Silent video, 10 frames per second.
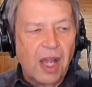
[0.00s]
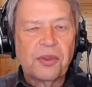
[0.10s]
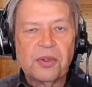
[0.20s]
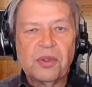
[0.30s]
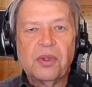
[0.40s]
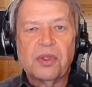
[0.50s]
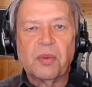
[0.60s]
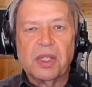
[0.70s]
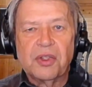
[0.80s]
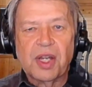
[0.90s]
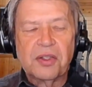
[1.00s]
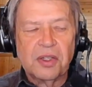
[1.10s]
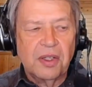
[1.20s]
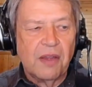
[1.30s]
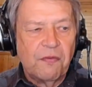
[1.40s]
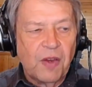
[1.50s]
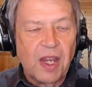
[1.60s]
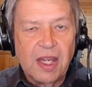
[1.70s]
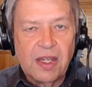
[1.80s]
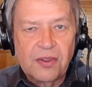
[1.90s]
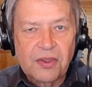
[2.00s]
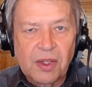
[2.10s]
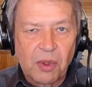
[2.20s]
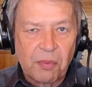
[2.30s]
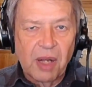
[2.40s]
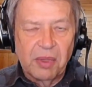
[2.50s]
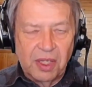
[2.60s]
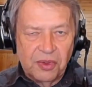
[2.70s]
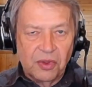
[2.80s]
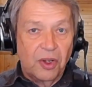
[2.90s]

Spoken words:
and we're probably still going through it, I think, till the day you die.